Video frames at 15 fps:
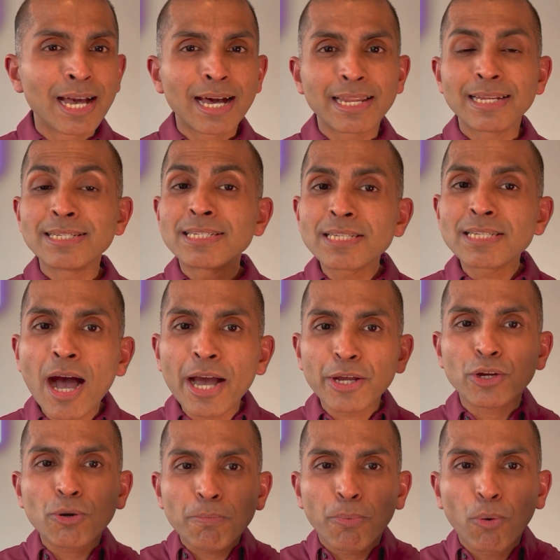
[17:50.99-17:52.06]
an
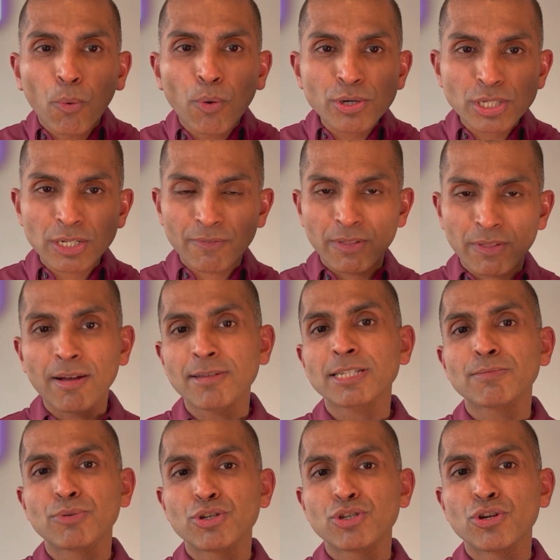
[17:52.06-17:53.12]
entire portion of the
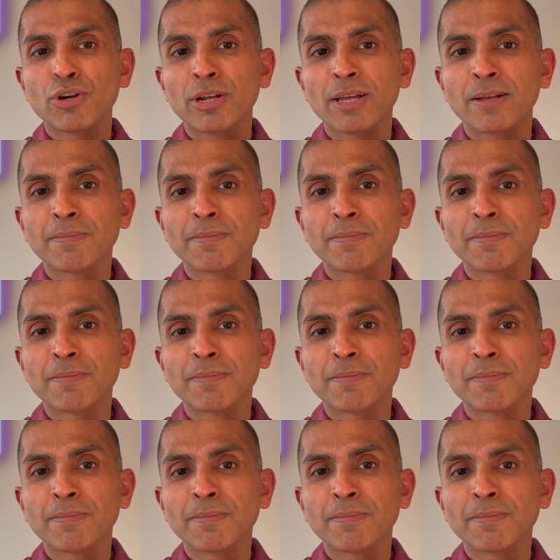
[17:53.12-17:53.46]
customer journey.